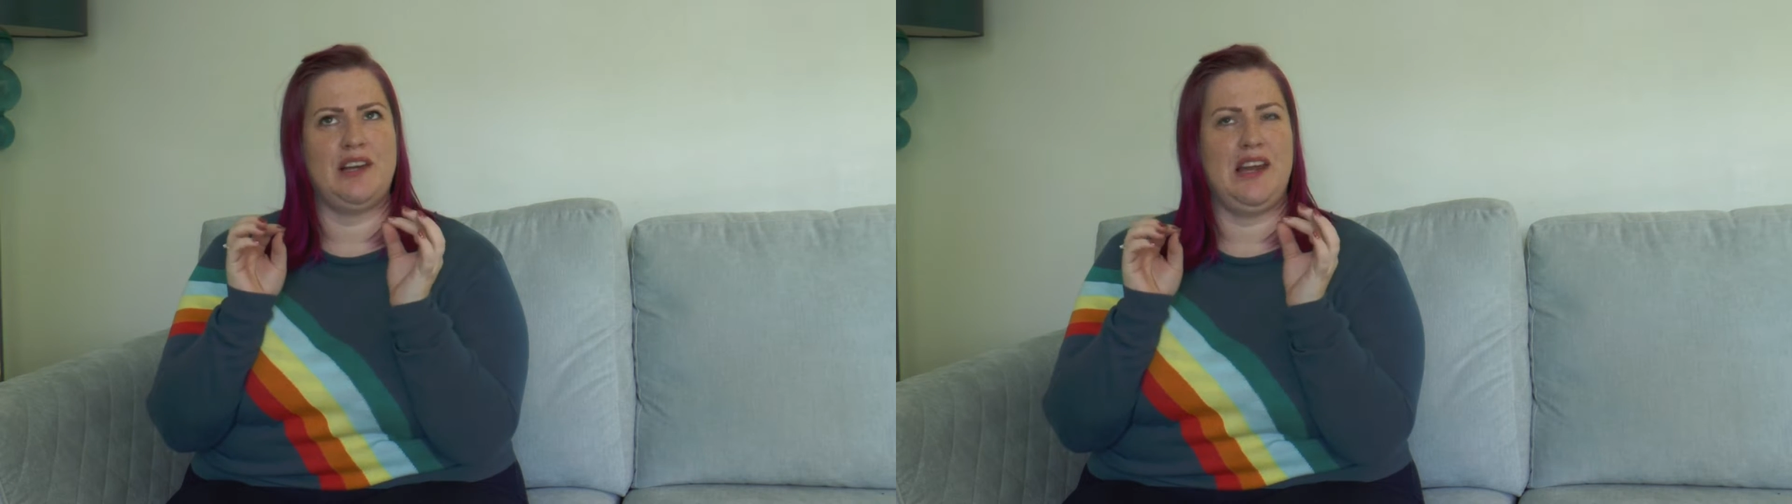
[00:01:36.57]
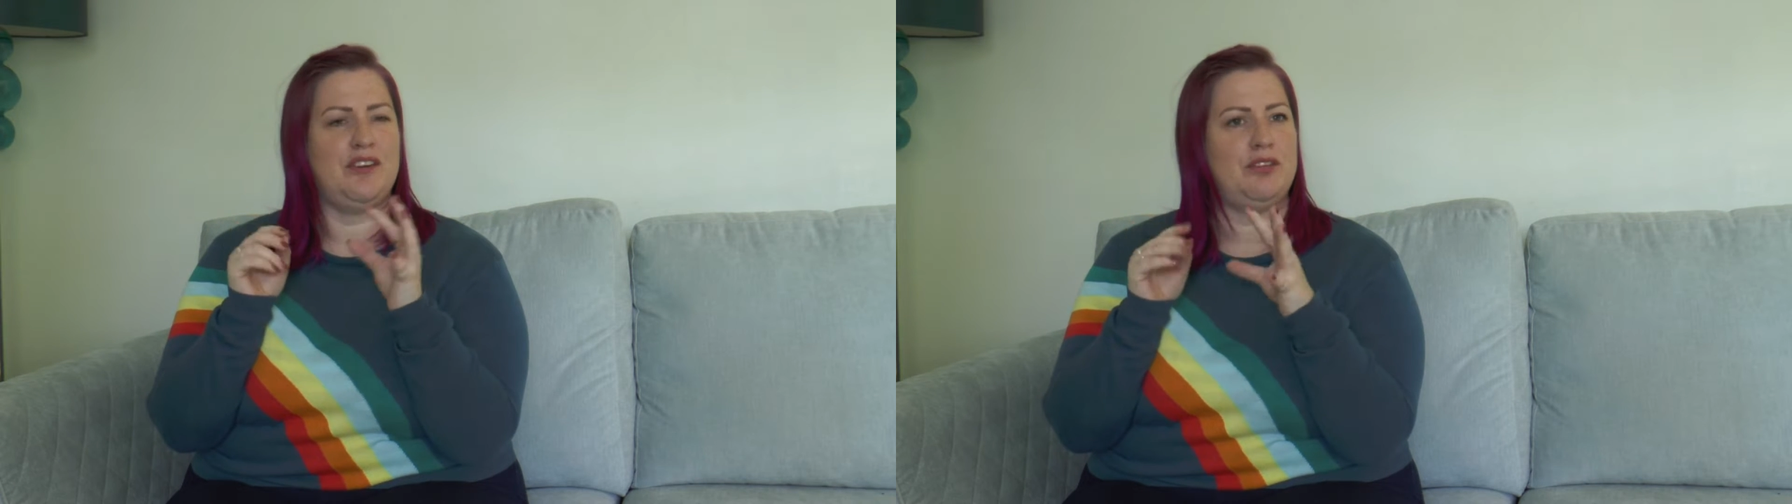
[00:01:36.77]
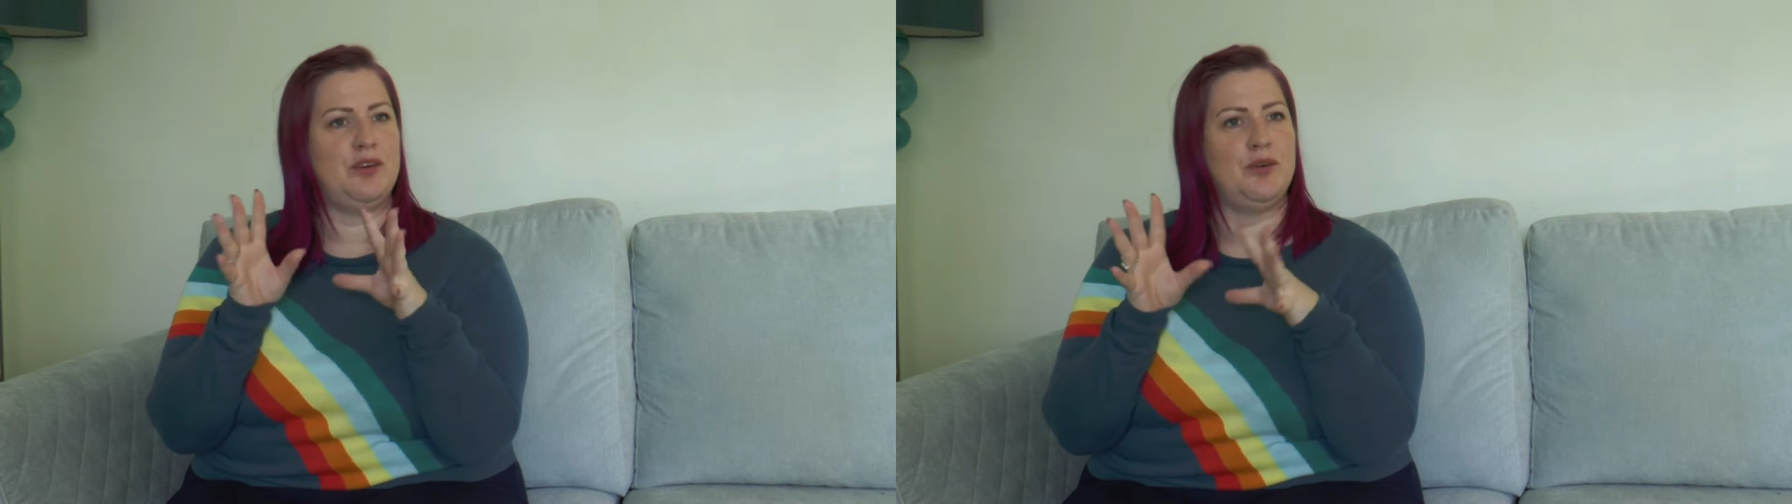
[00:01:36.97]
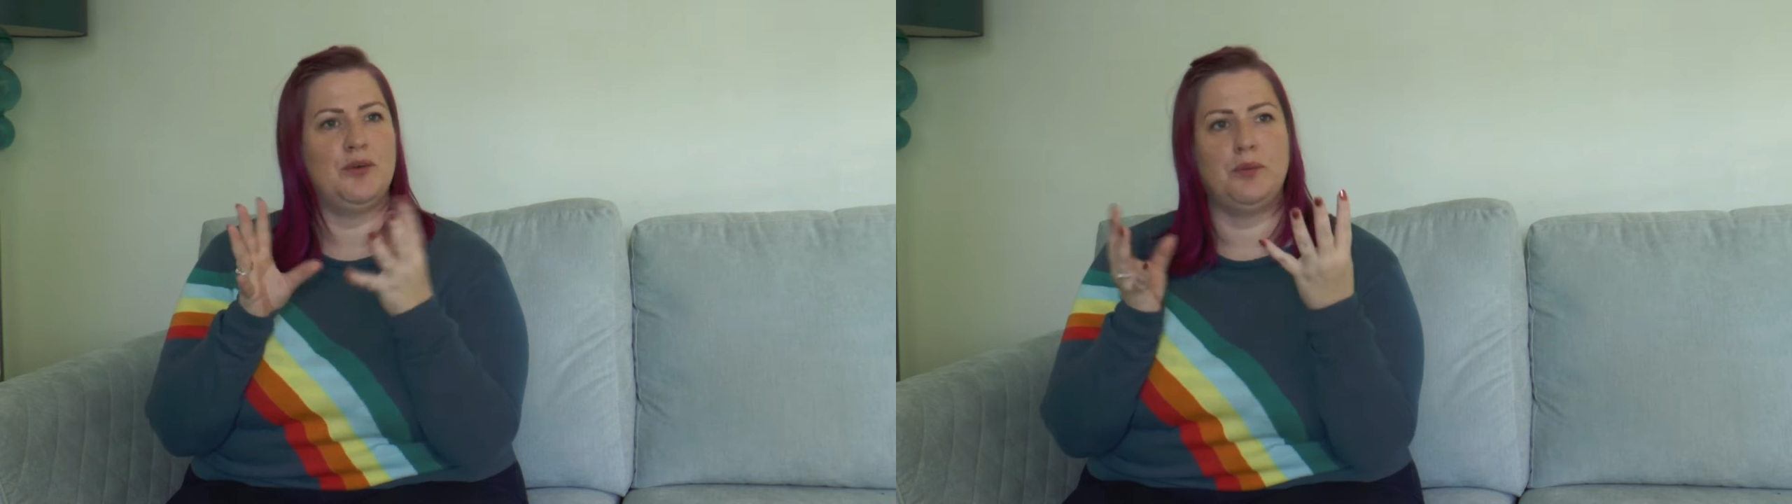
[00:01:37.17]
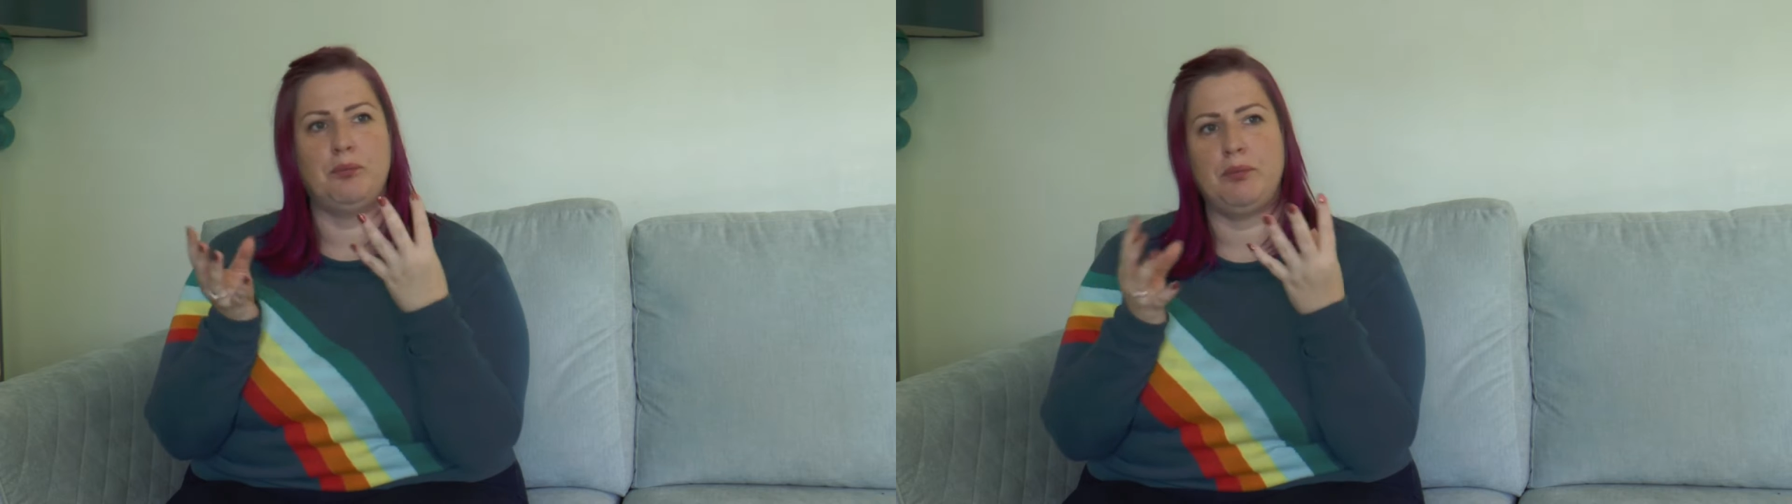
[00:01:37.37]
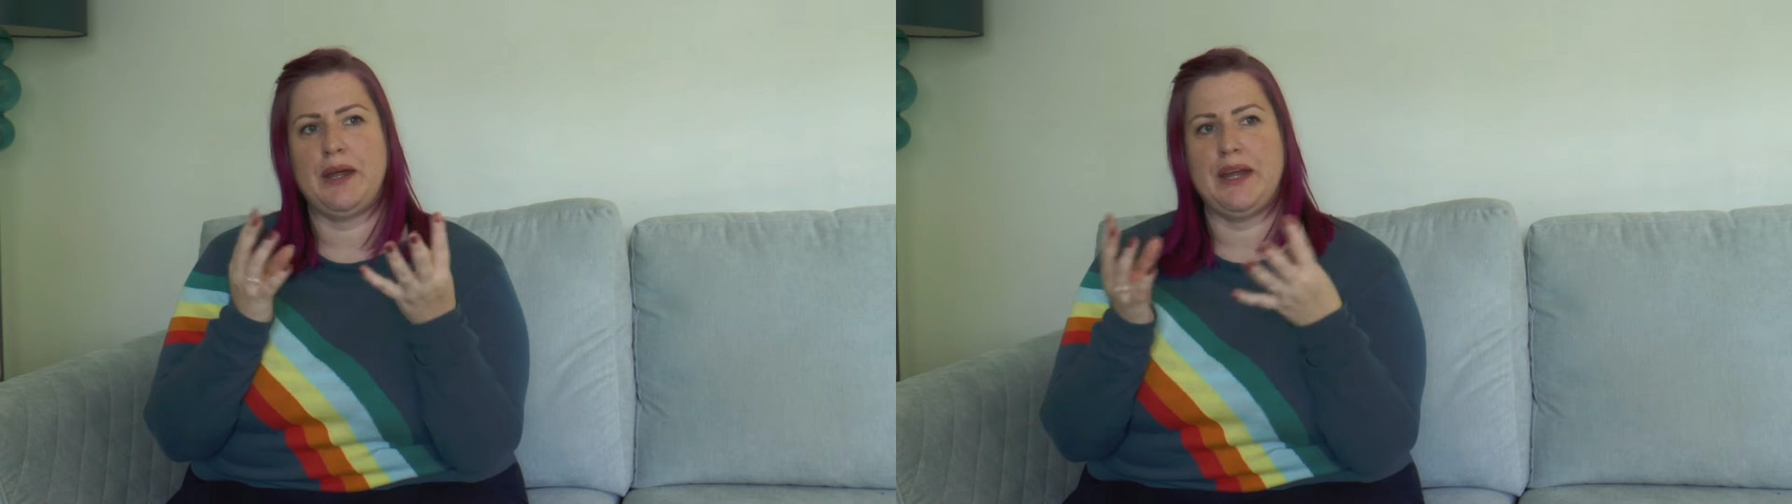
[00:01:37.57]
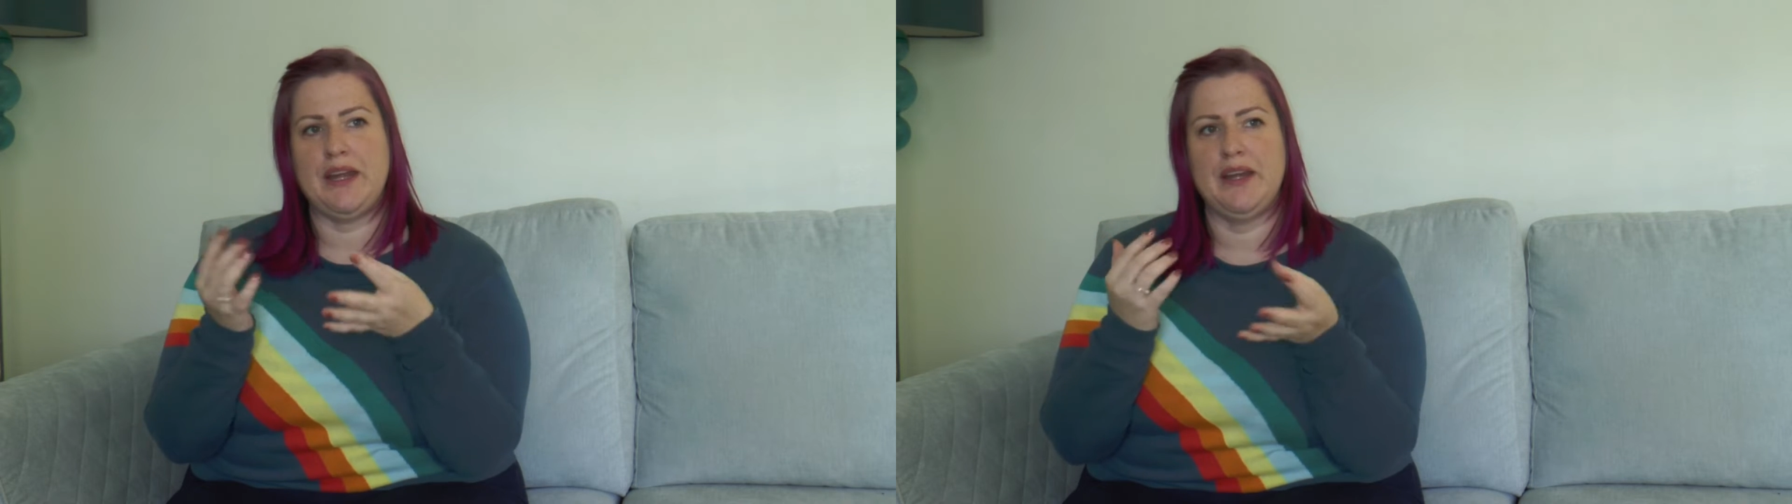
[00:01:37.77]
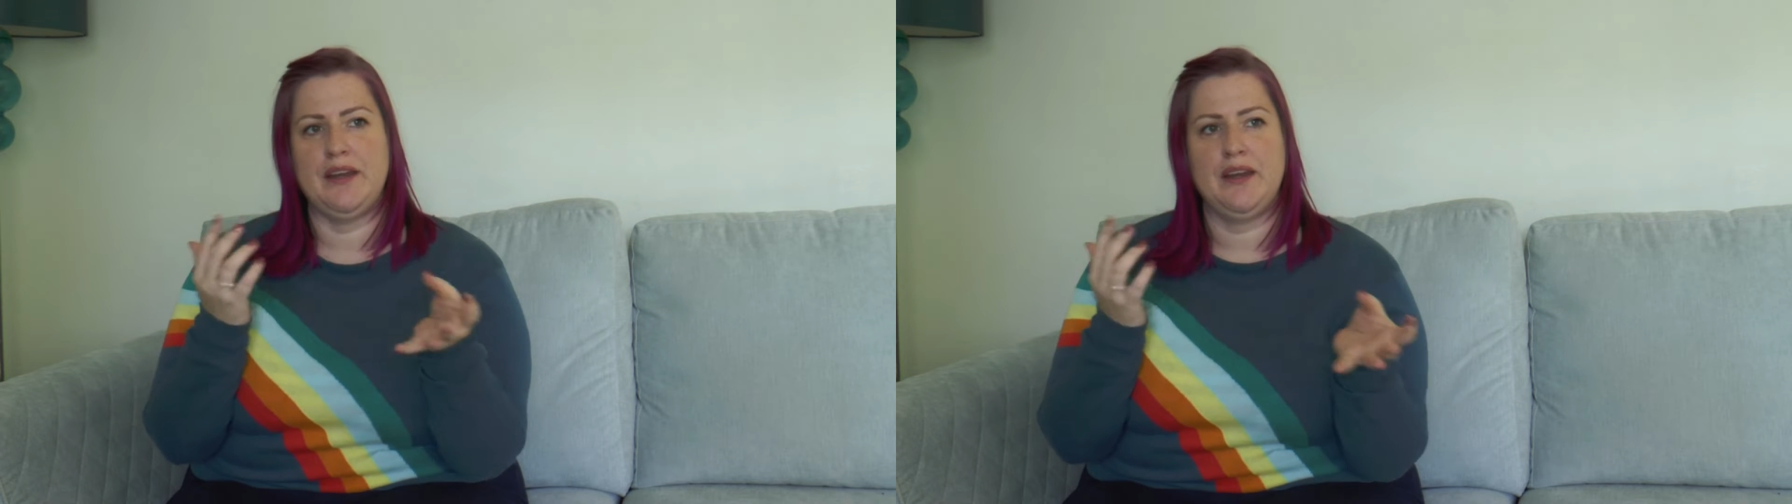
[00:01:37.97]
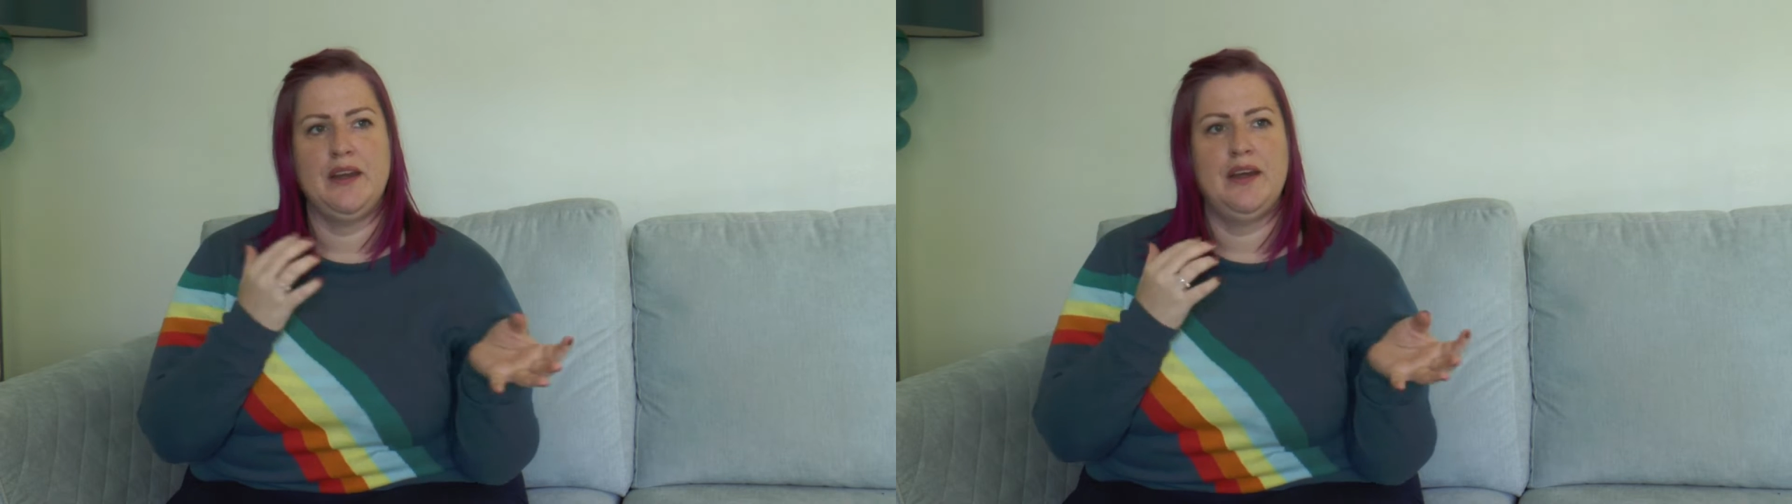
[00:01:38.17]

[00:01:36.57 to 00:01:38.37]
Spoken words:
electrical pain.